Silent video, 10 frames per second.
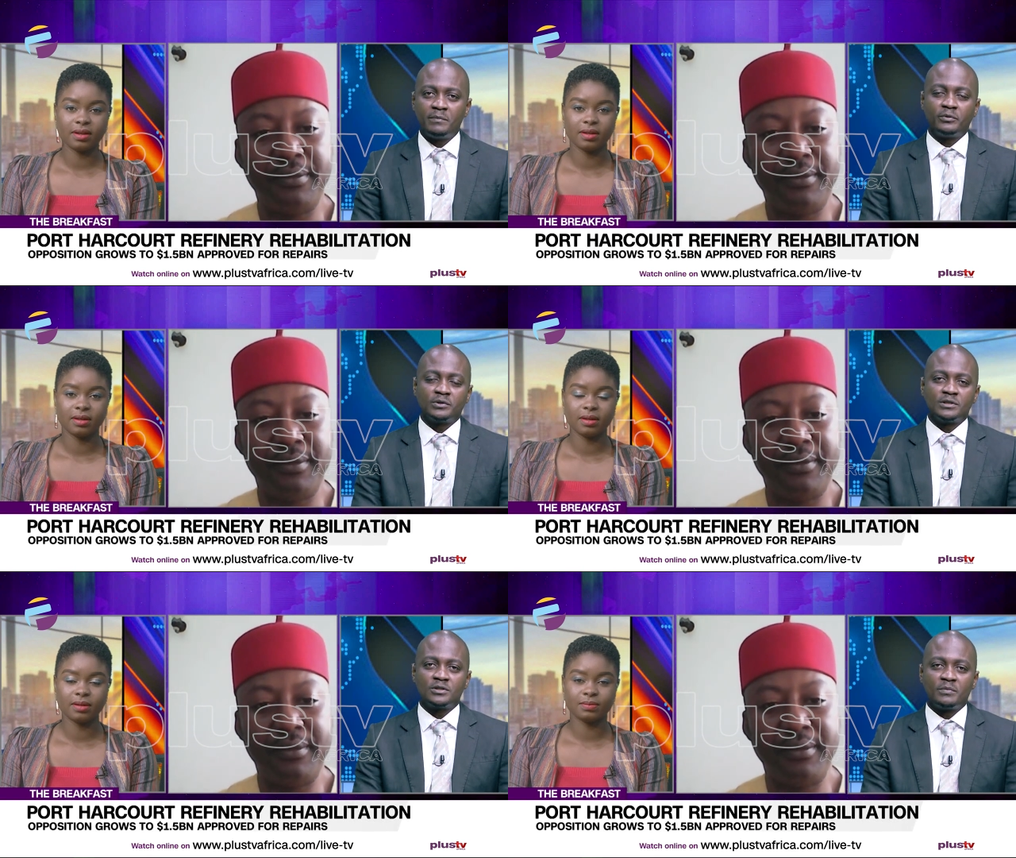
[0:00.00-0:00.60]

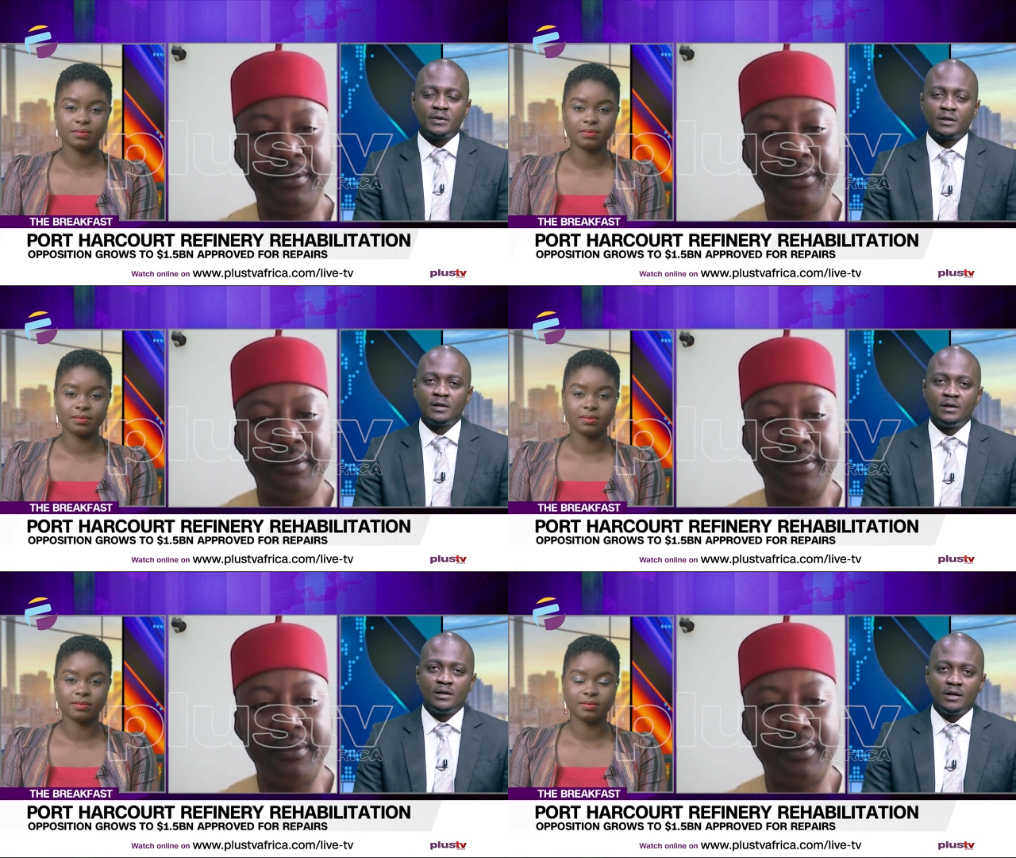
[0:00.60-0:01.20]
Speaker 1: important topic.
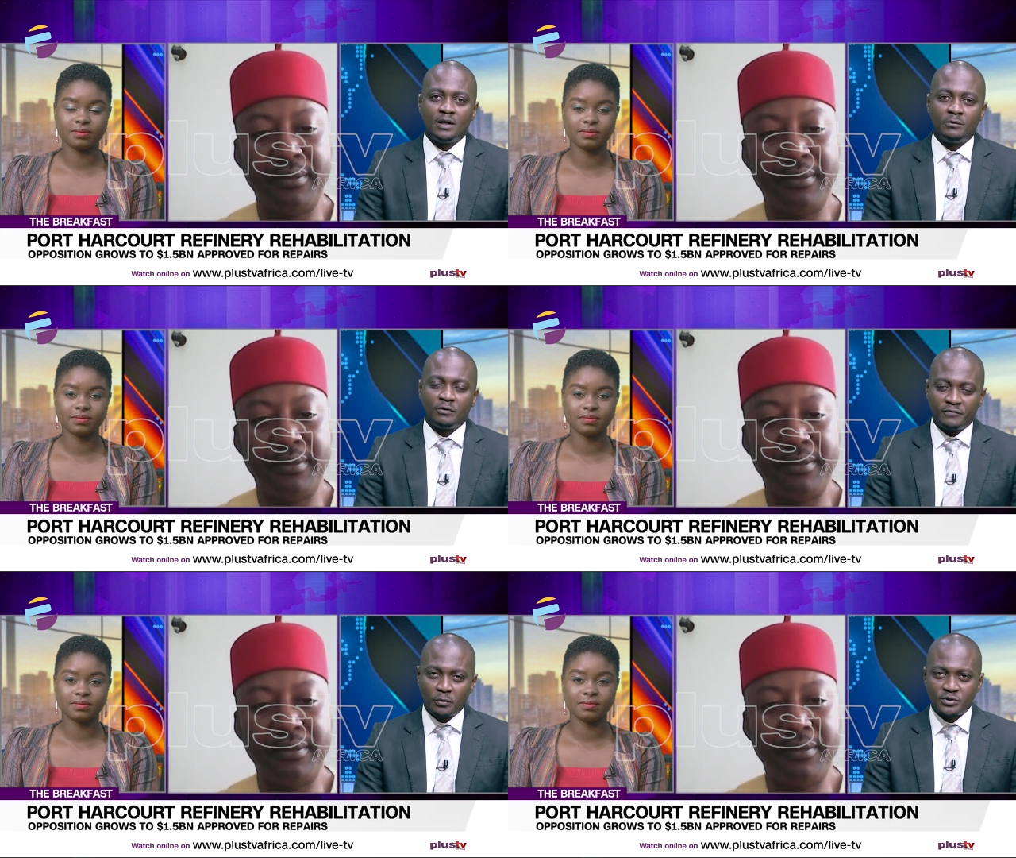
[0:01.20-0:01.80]
Uh, we look
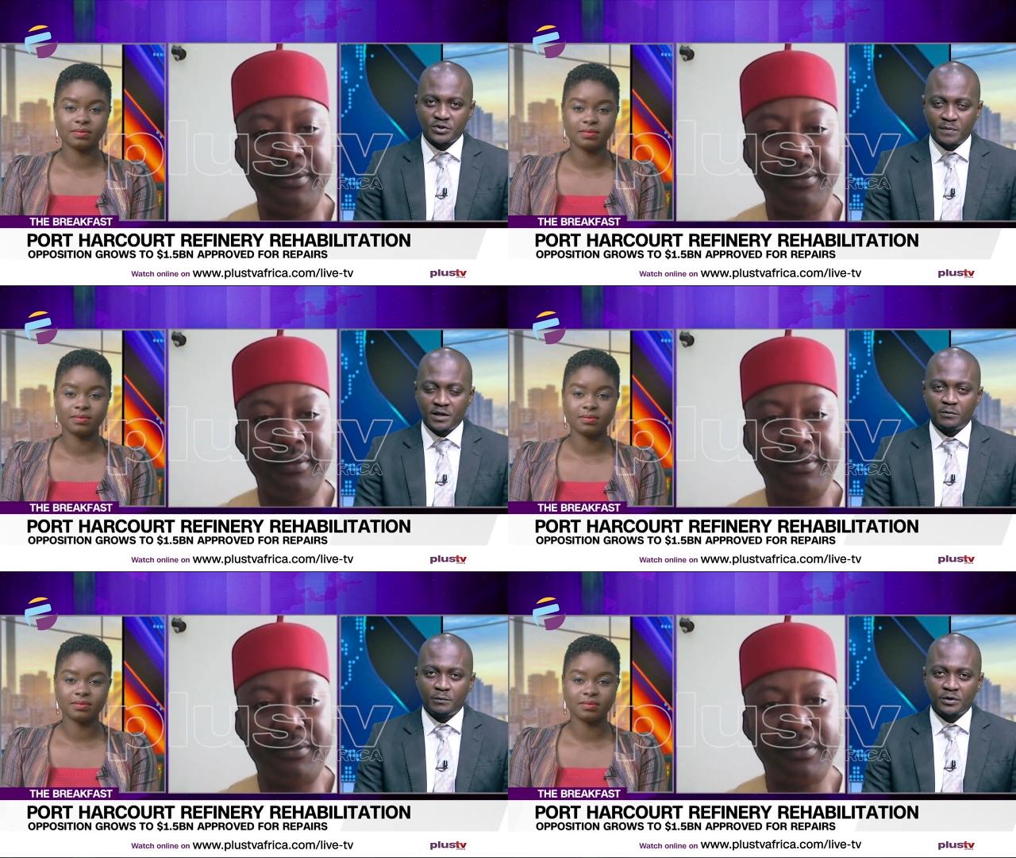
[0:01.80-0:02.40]
forward to
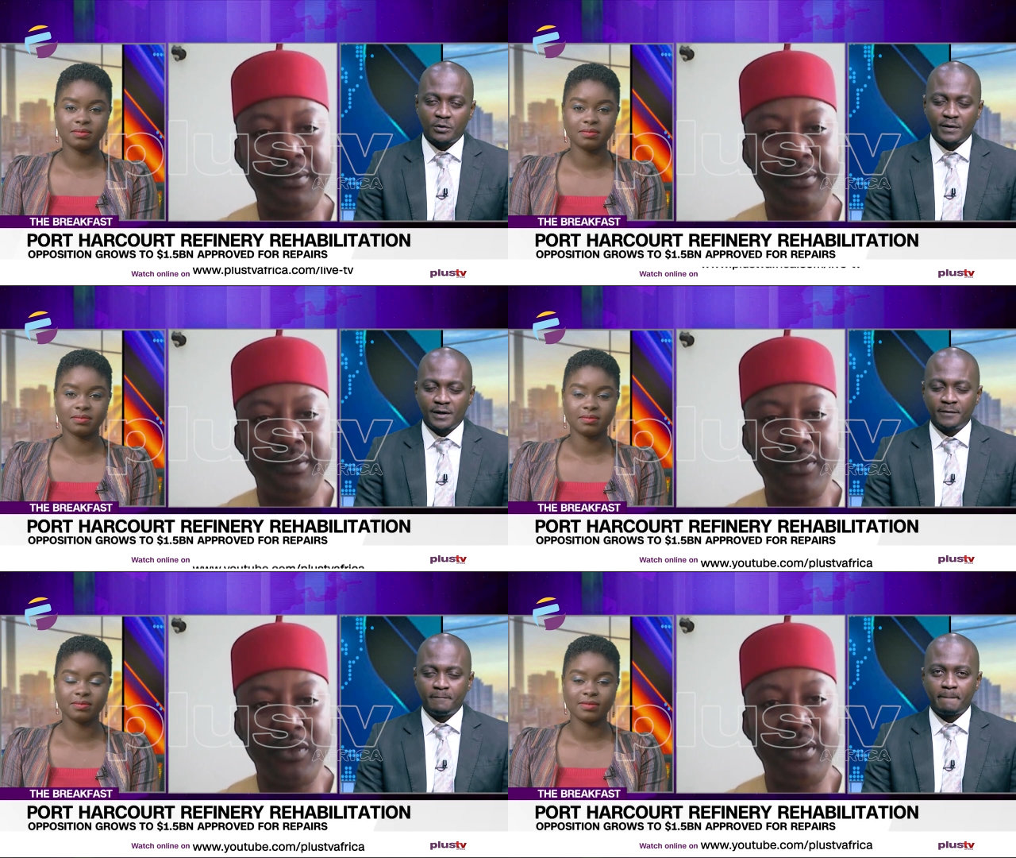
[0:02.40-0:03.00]
speaking with you
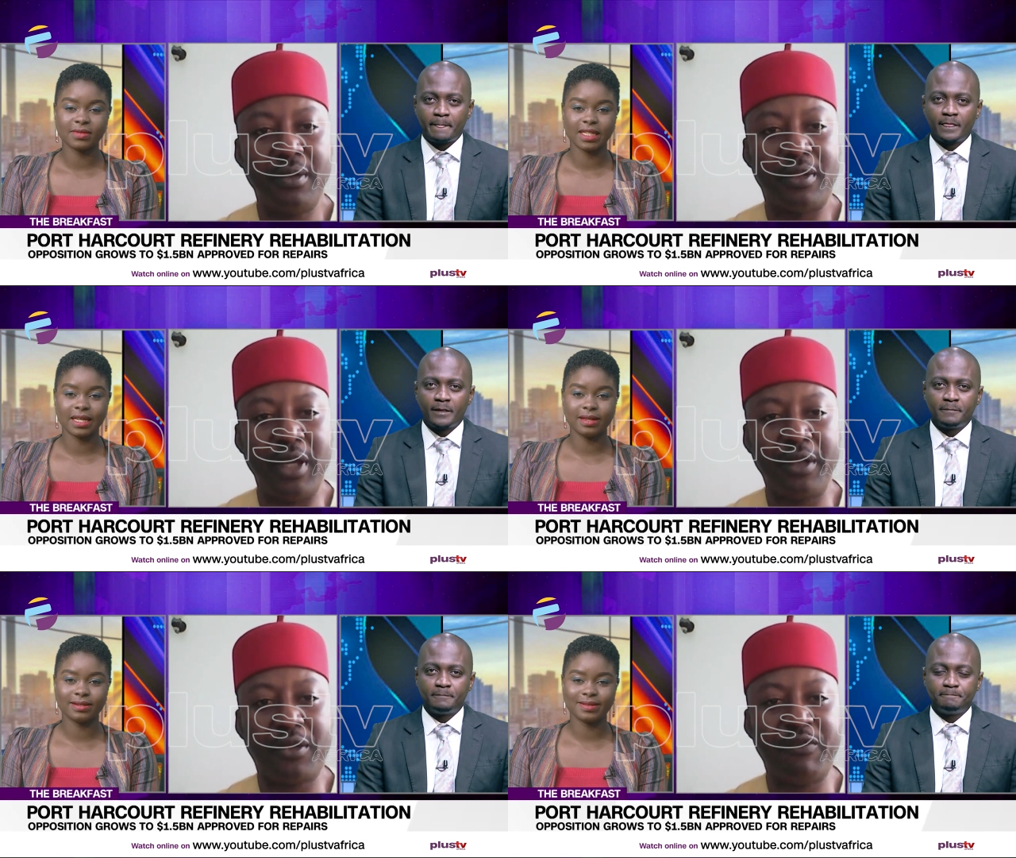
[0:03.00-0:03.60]
again.
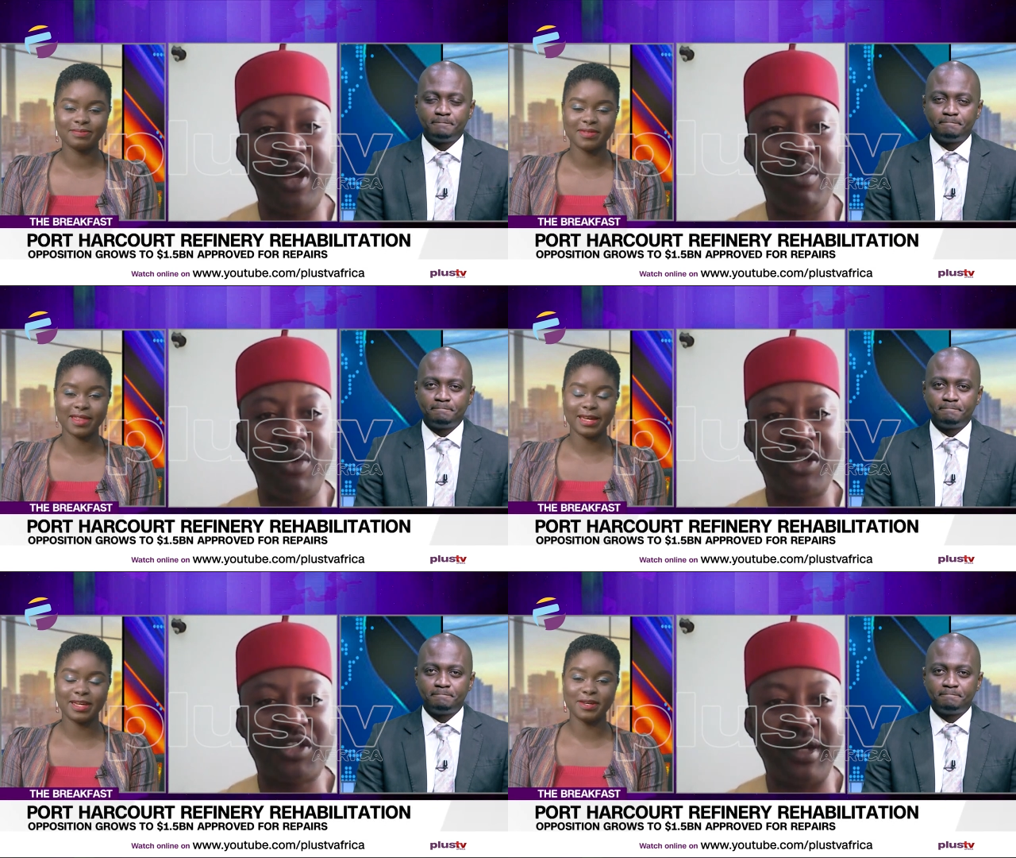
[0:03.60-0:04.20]
Speaker 2: Thank you very much.
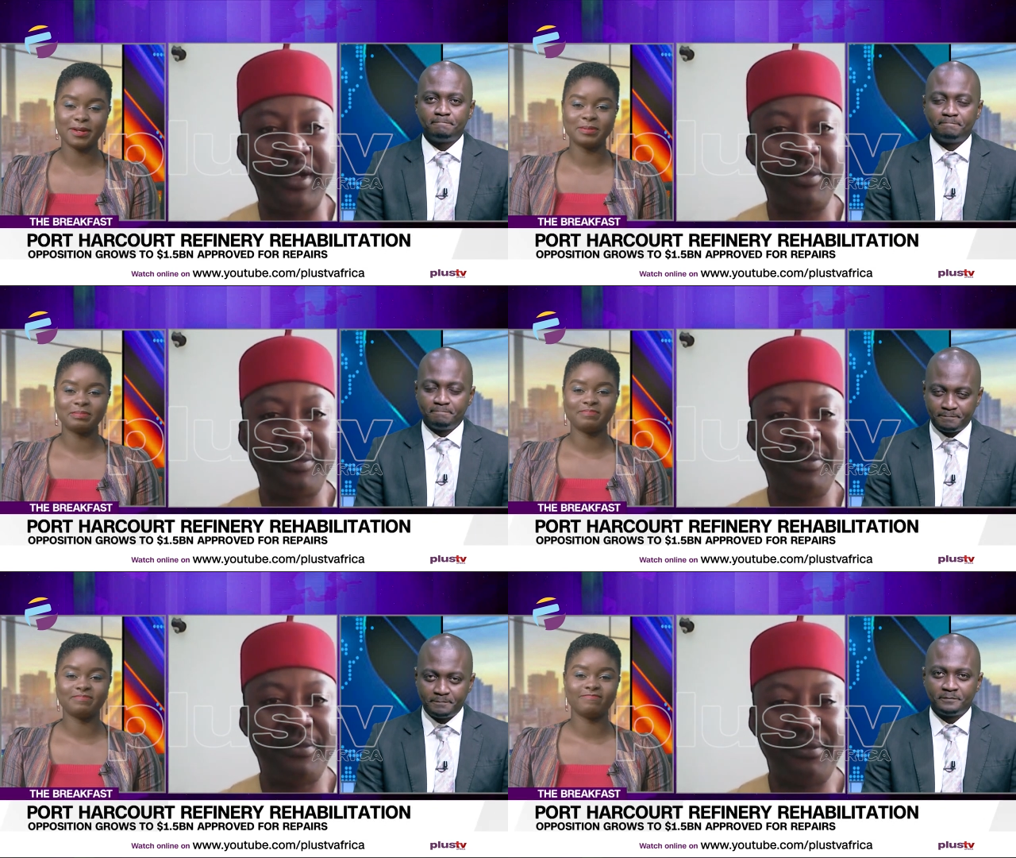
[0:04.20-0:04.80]
Thank sir. you.
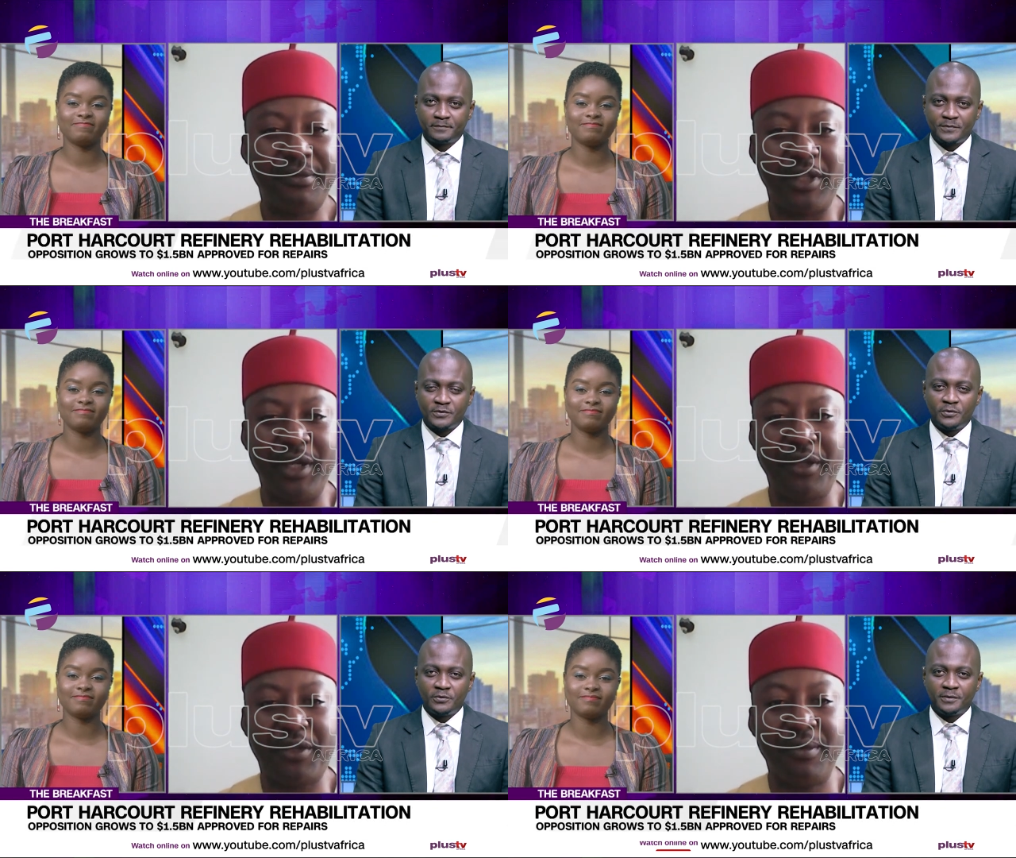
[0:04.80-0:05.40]
Thank
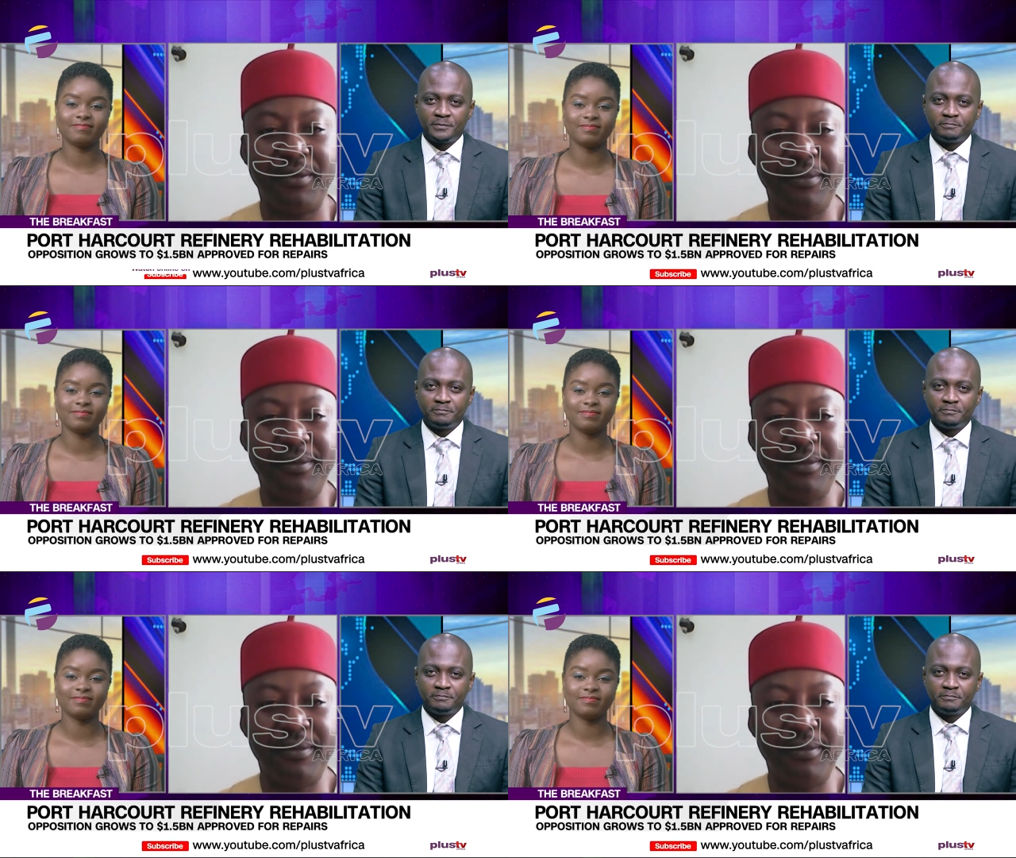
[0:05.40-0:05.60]
you. Absolutely.